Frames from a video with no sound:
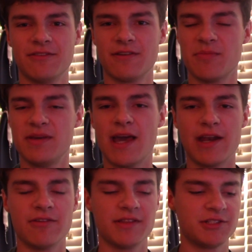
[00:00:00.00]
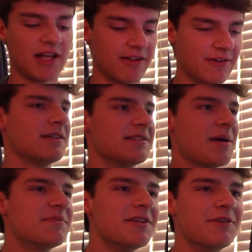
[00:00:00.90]
for the piano and the cello.
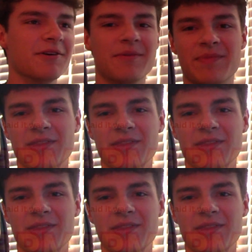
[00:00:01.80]
Step 2.